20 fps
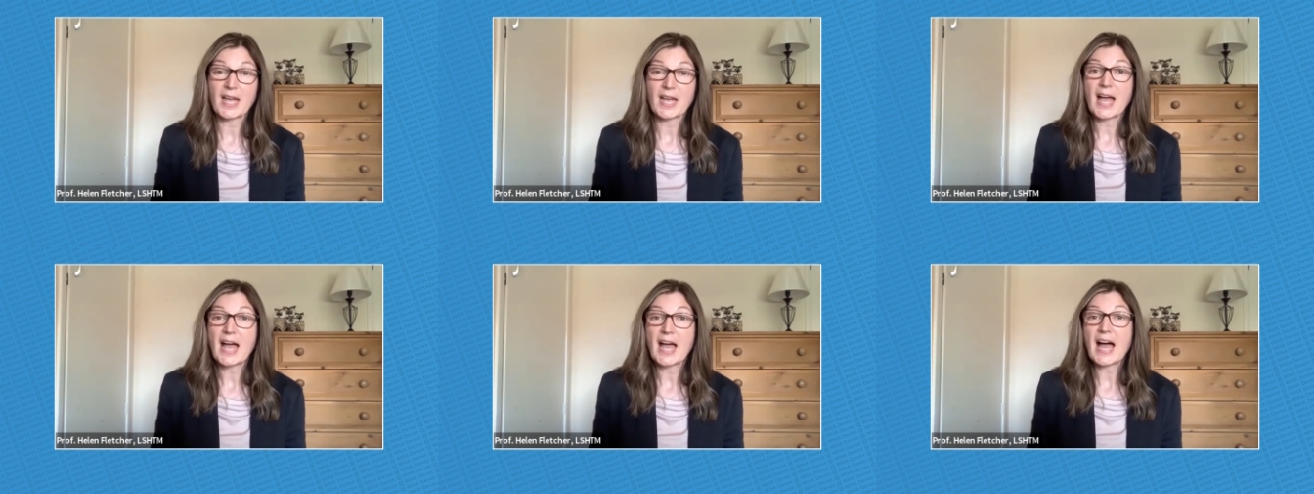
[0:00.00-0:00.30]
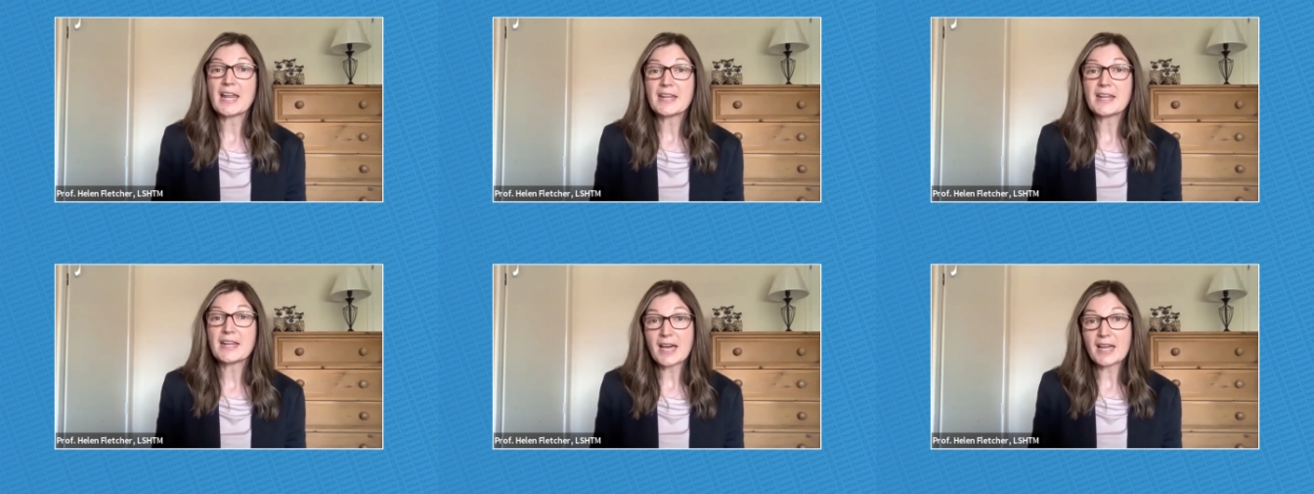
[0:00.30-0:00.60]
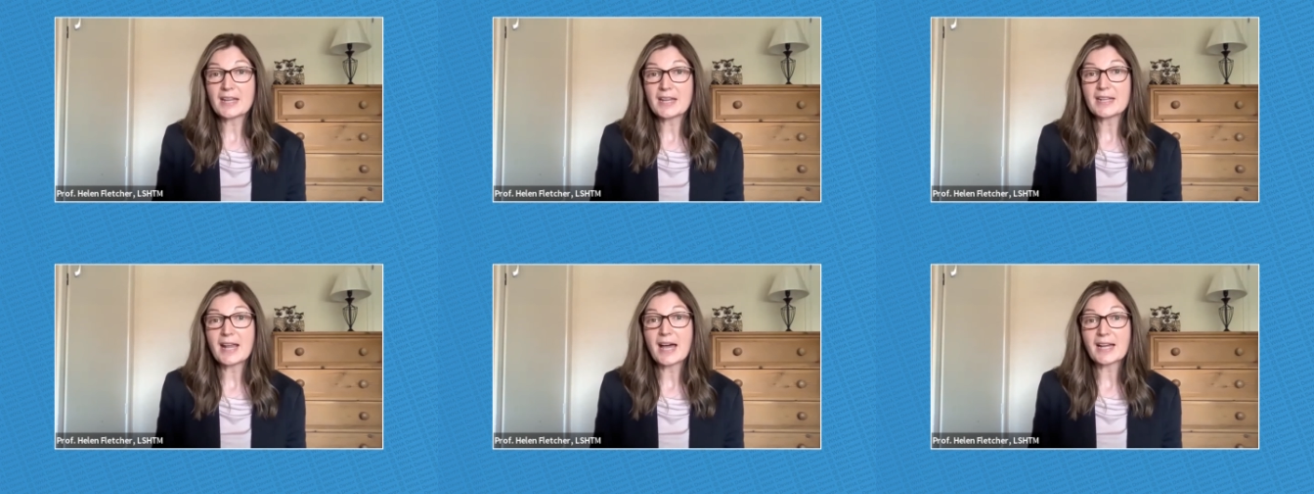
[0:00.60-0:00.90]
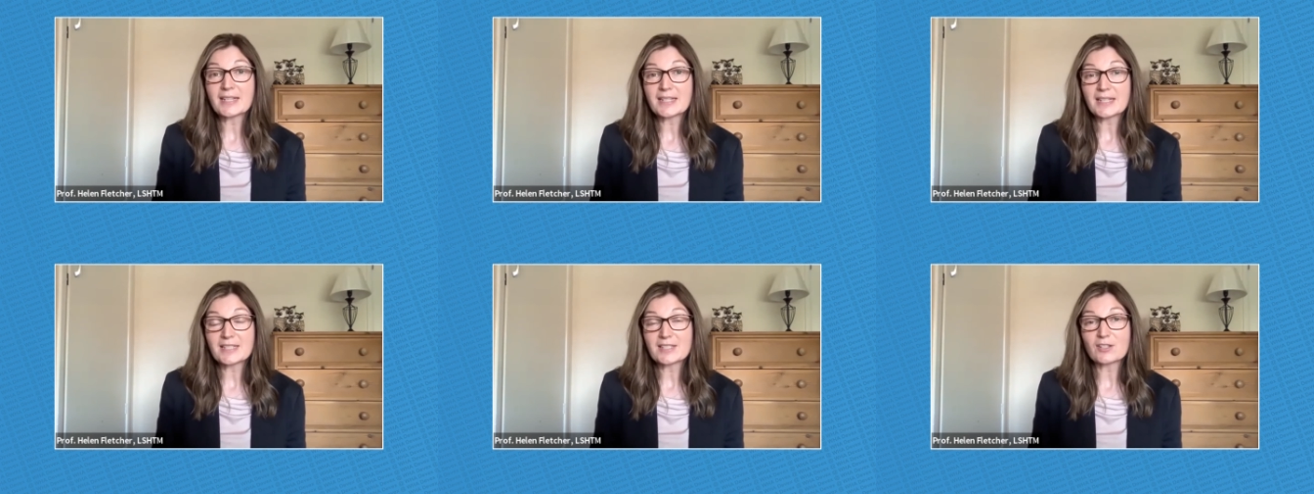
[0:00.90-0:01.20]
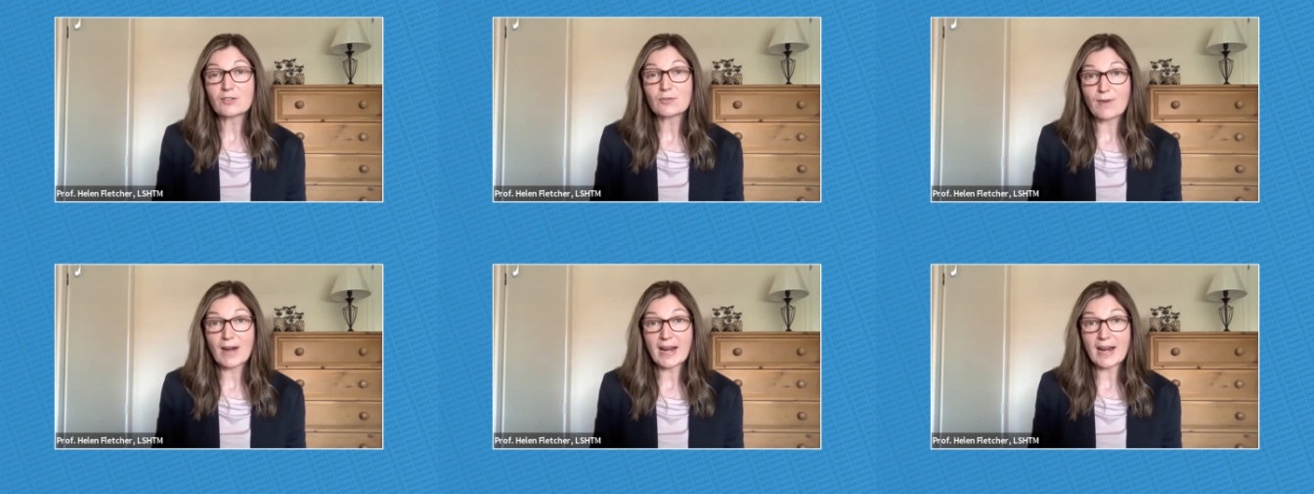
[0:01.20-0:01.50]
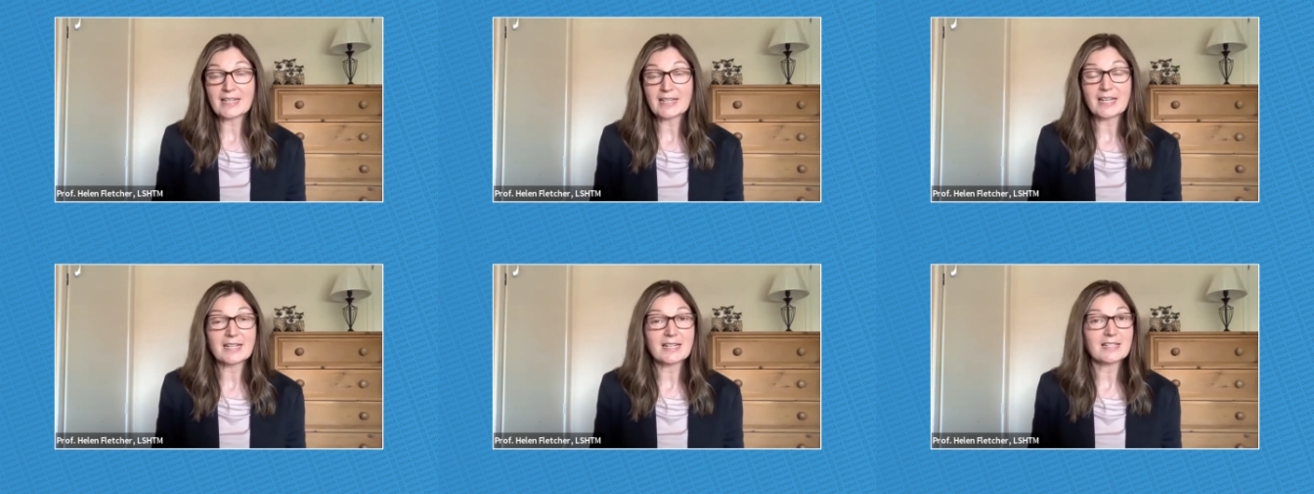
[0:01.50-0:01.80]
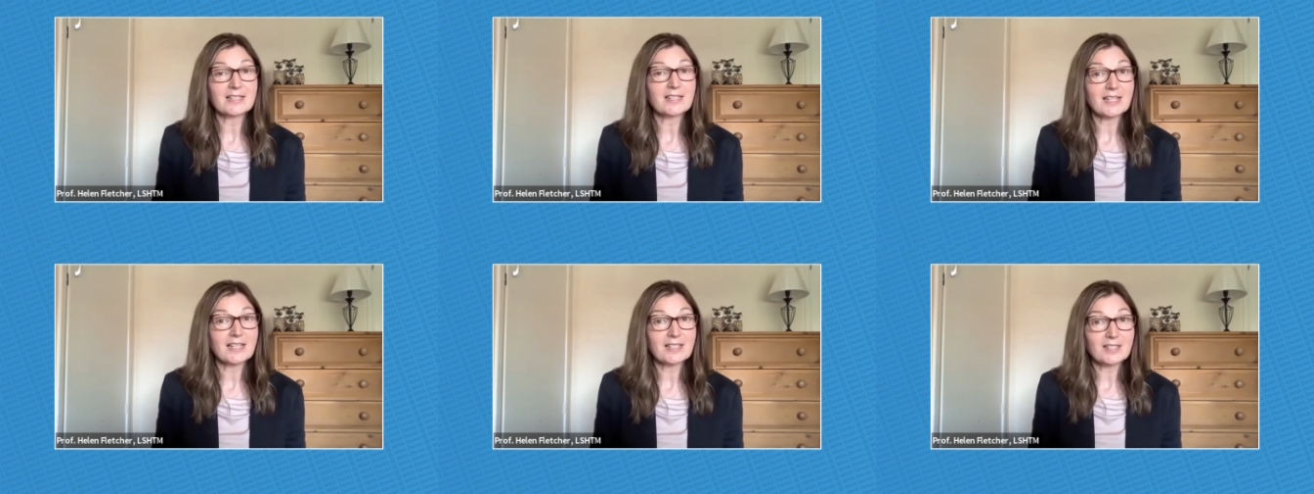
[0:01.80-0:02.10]
And, and that is great. And it,
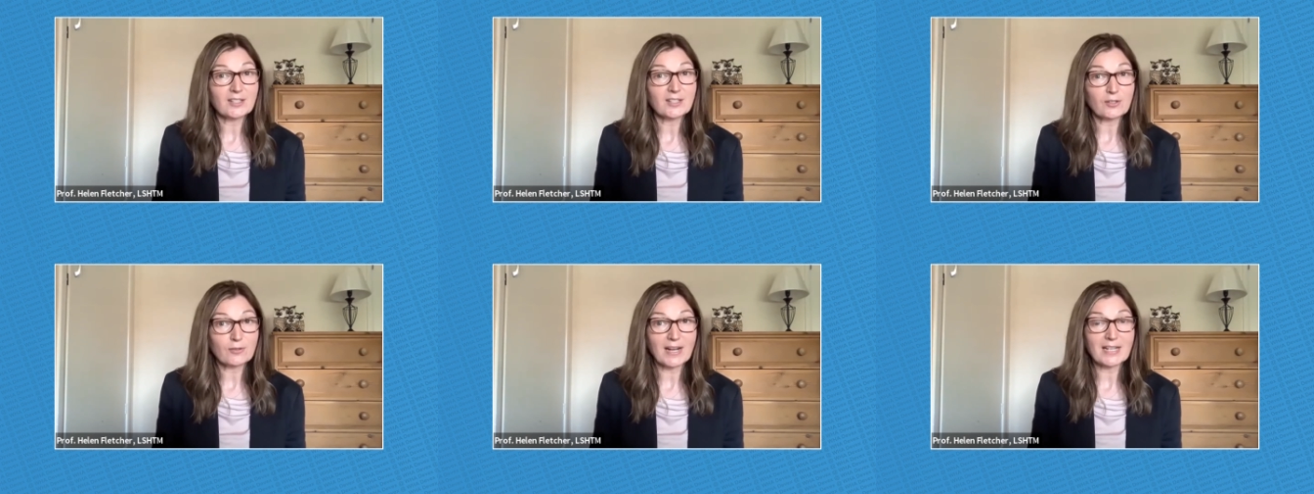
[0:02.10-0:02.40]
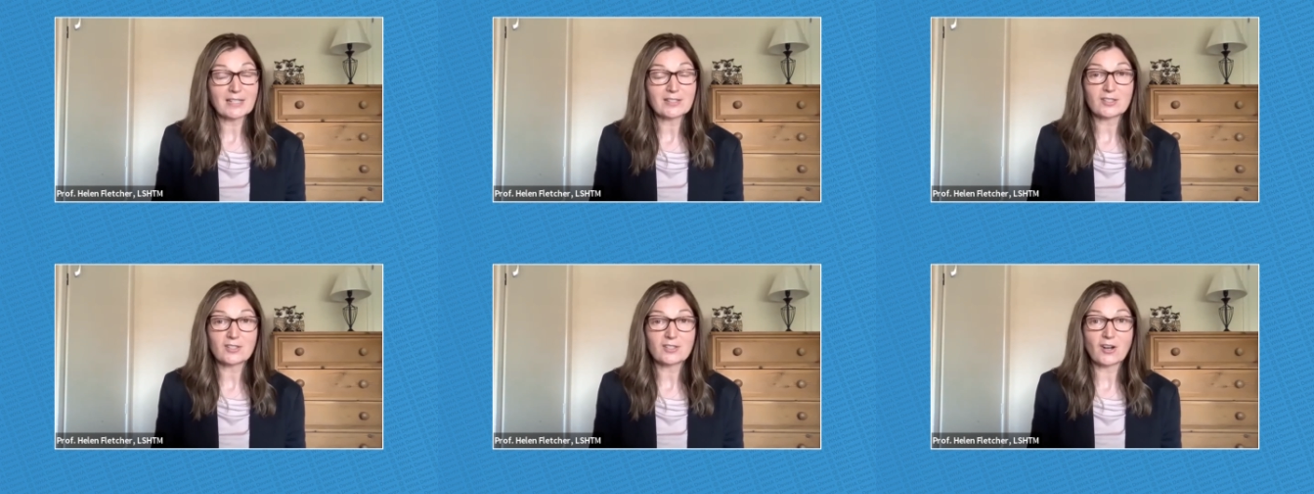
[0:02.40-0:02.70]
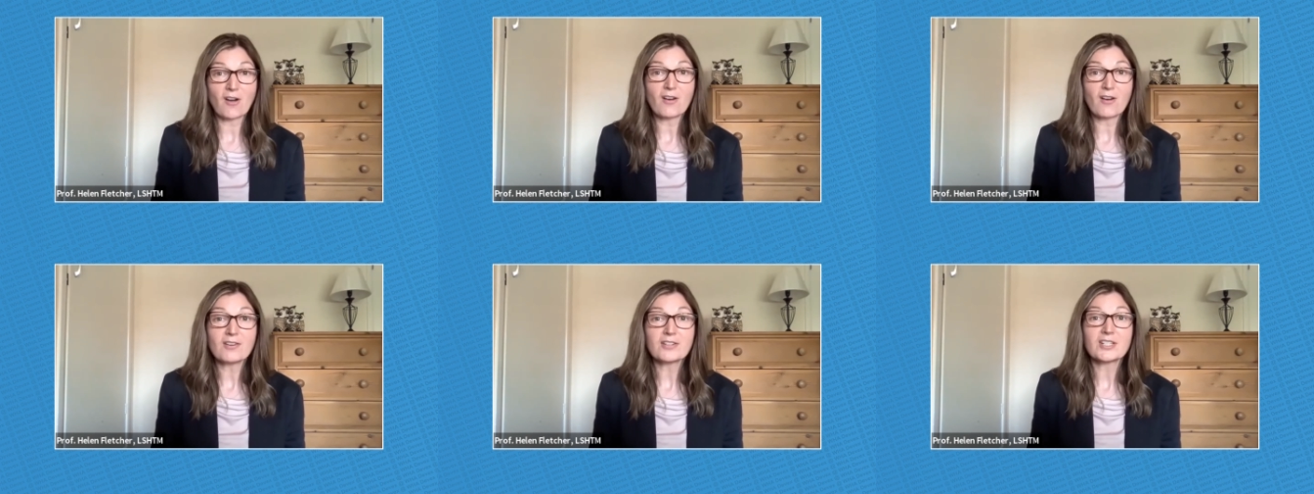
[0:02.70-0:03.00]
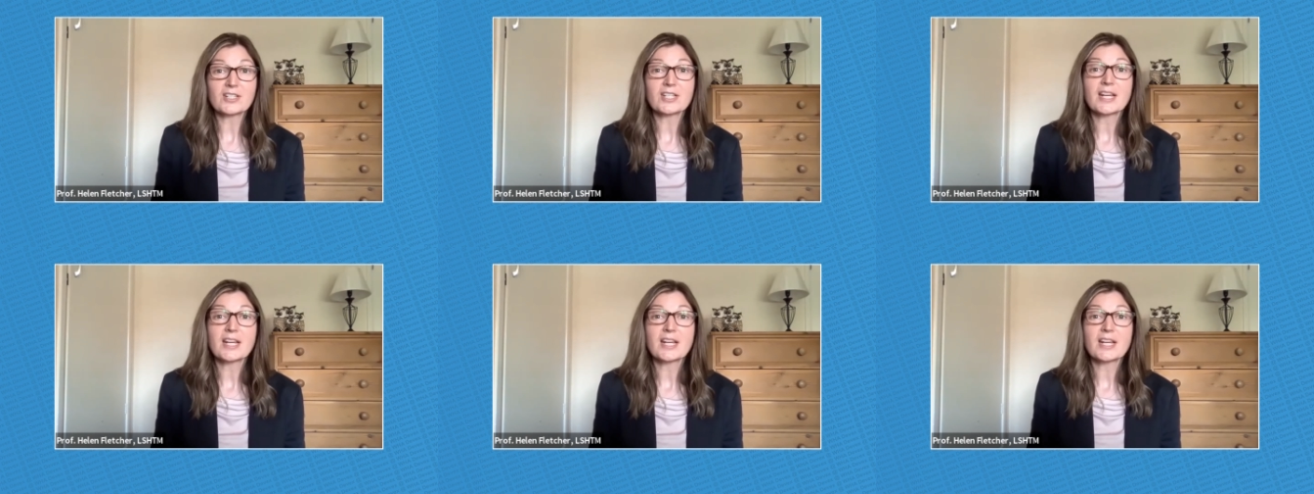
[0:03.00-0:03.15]
it's a great start.